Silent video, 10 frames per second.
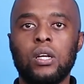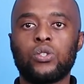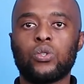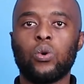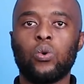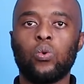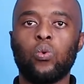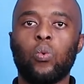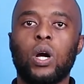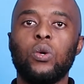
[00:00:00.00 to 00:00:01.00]
So
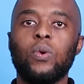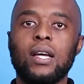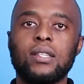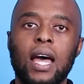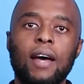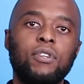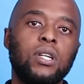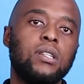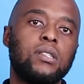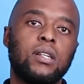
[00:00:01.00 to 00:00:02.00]
what you guys have to
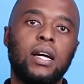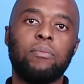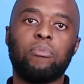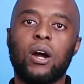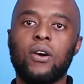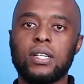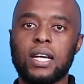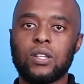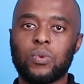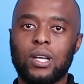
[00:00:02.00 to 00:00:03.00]
consider and
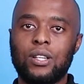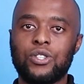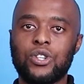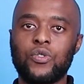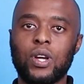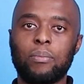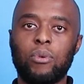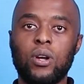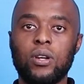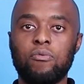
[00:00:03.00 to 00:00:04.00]
prioritize when considering a
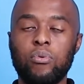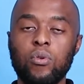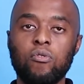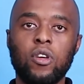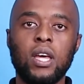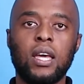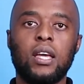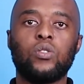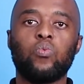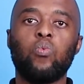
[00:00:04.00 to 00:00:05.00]
burden of proof
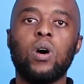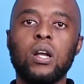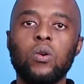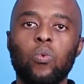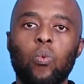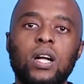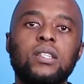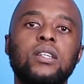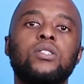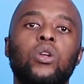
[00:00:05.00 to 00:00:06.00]
is one, what
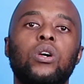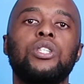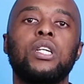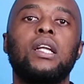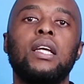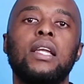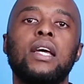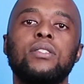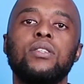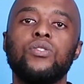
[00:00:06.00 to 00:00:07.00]
is logically
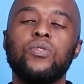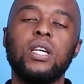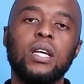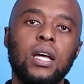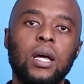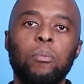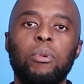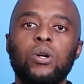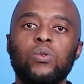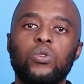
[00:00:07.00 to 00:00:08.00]
necessary,
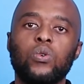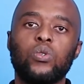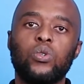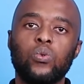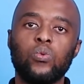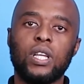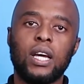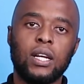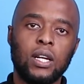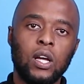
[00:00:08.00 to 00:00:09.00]
but also two,
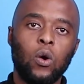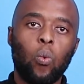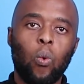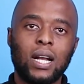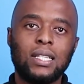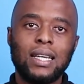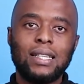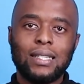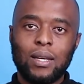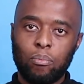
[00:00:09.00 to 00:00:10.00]
then what
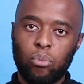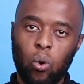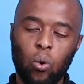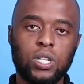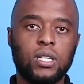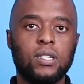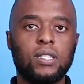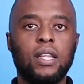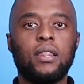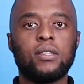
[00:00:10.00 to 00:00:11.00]
is important
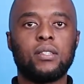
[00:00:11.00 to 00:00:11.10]
in this